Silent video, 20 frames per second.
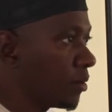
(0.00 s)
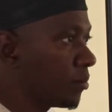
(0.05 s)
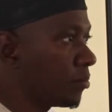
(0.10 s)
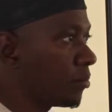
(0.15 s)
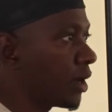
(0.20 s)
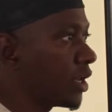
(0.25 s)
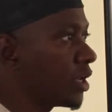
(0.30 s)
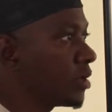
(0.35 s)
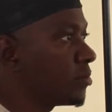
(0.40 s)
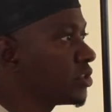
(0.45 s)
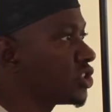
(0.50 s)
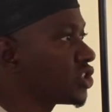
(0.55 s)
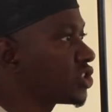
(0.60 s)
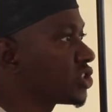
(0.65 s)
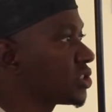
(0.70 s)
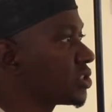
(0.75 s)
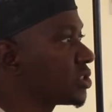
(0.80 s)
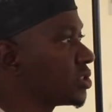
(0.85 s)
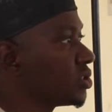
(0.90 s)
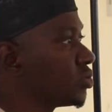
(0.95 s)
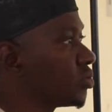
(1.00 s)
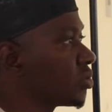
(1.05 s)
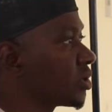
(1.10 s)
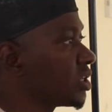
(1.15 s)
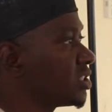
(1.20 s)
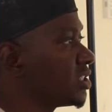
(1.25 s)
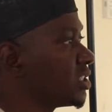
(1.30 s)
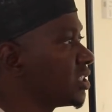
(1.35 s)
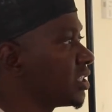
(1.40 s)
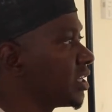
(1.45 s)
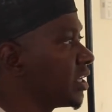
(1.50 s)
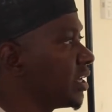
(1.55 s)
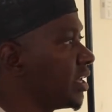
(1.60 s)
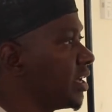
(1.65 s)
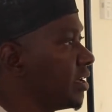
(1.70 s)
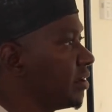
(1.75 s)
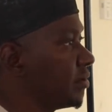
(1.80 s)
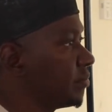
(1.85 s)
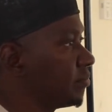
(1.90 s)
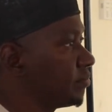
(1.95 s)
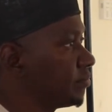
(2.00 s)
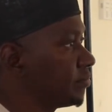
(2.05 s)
My name is Nuruddin Gide.